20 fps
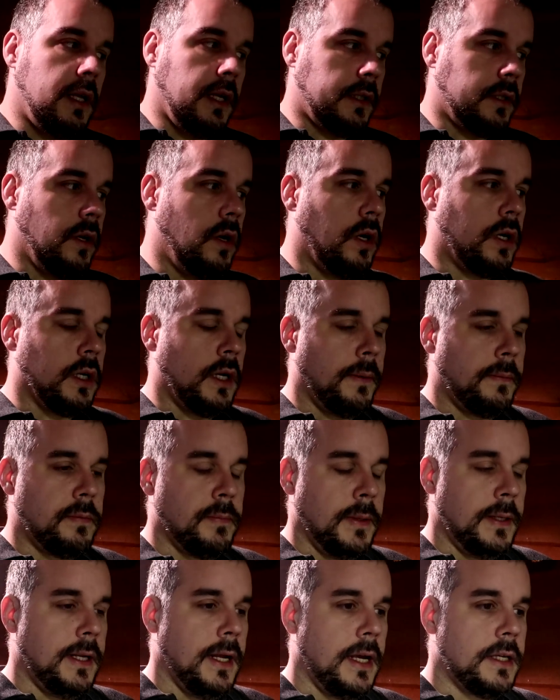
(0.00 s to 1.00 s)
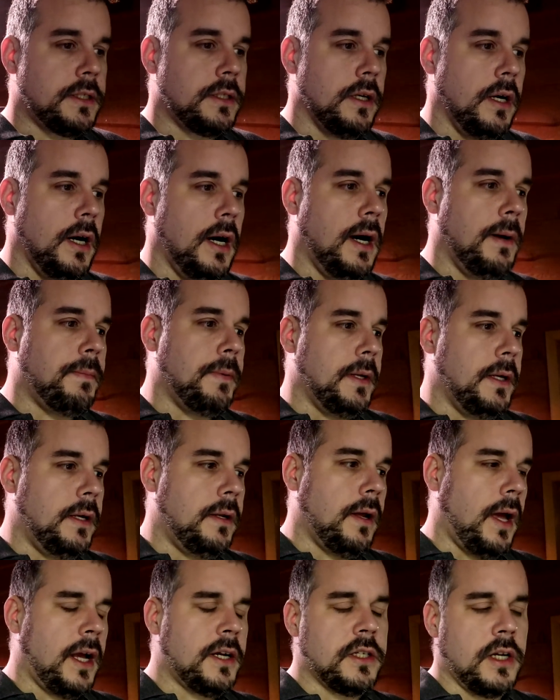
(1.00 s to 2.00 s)
like to hook it up to my desktop
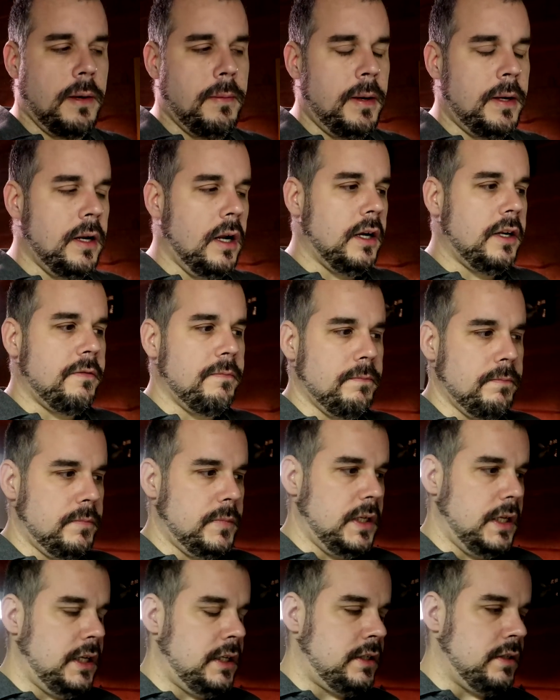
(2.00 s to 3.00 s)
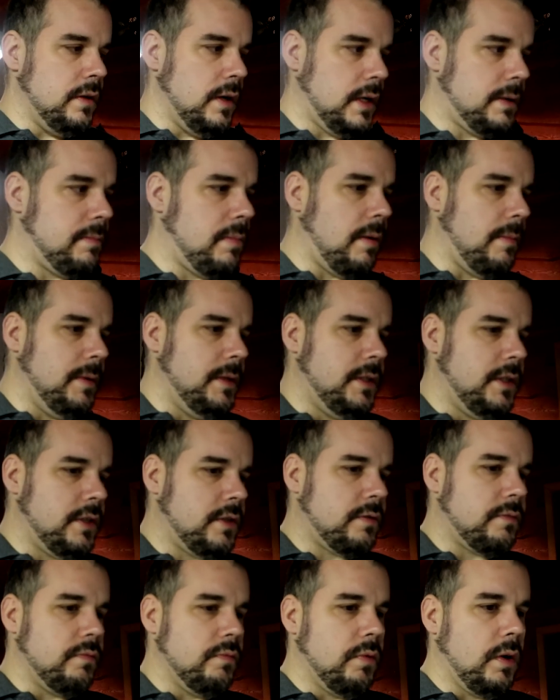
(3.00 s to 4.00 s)
and actually I might not even need to. I could probably
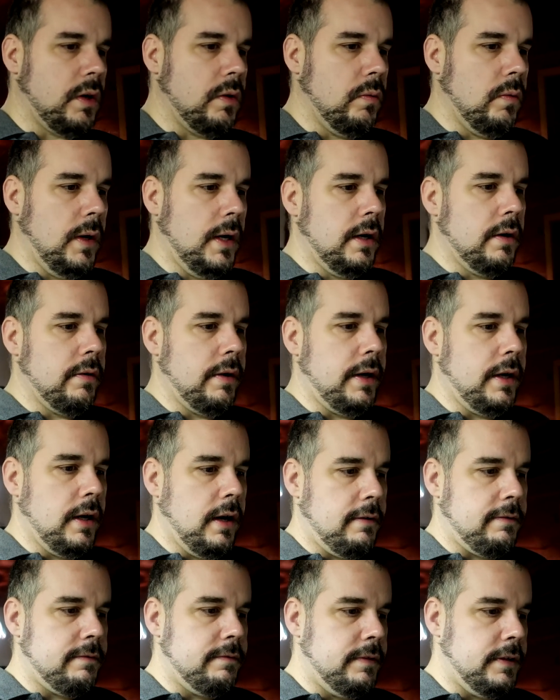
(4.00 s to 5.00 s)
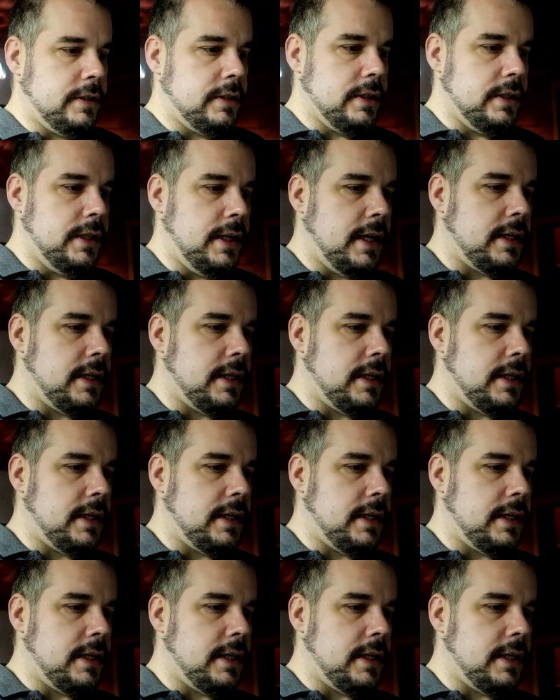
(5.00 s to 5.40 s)
just run a wire right off of it to the